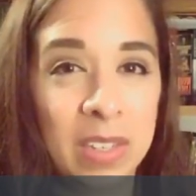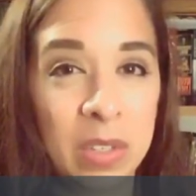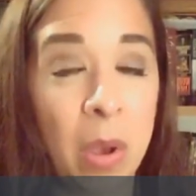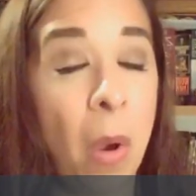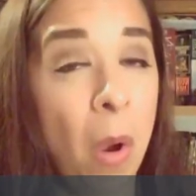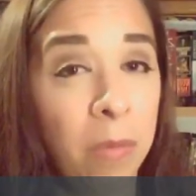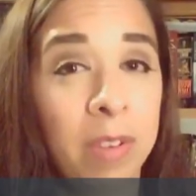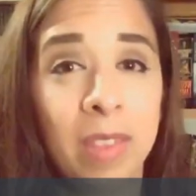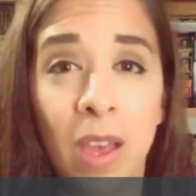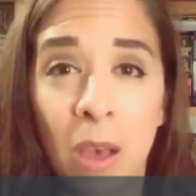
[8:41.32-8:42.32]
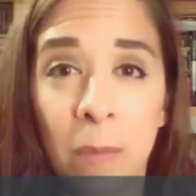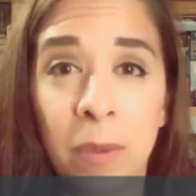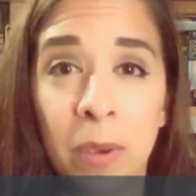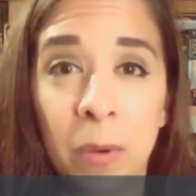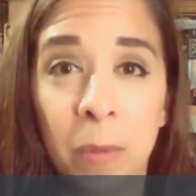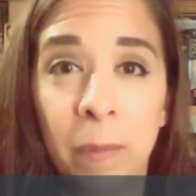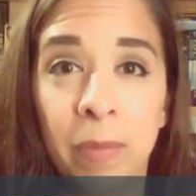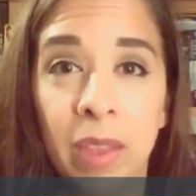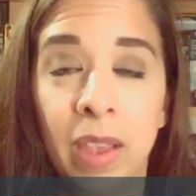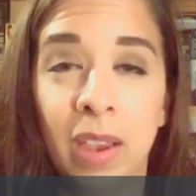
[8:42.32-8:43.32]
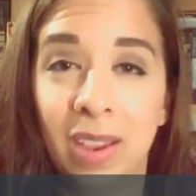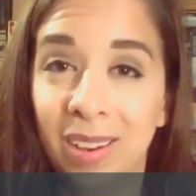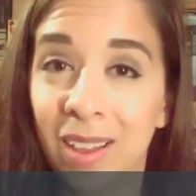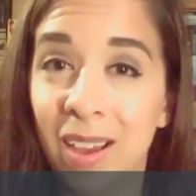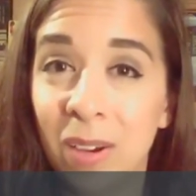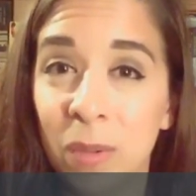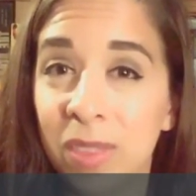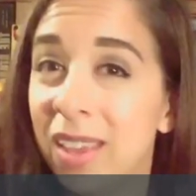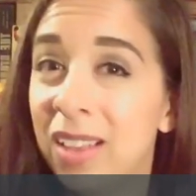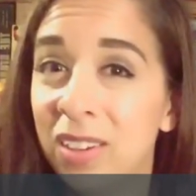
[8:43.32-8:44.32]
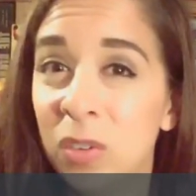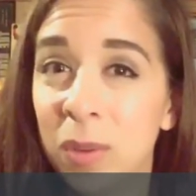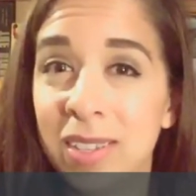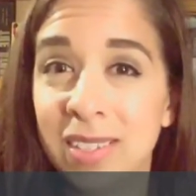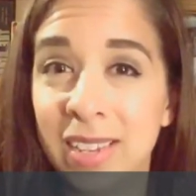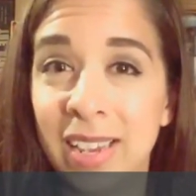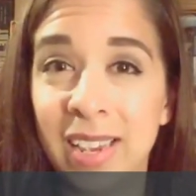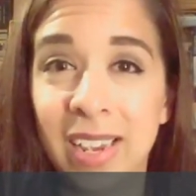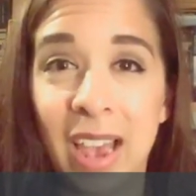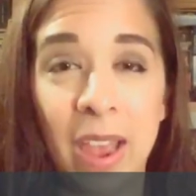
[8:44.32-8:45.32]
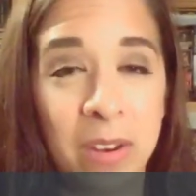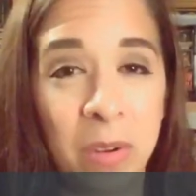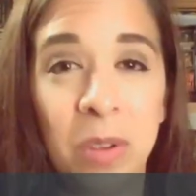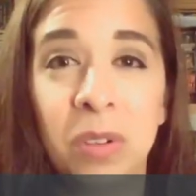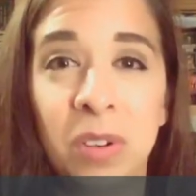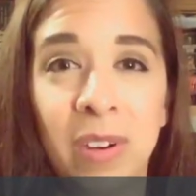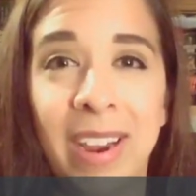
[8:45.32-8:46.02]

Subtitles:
So hopefully they'll help you. Good luck with English 1C. I know you'll do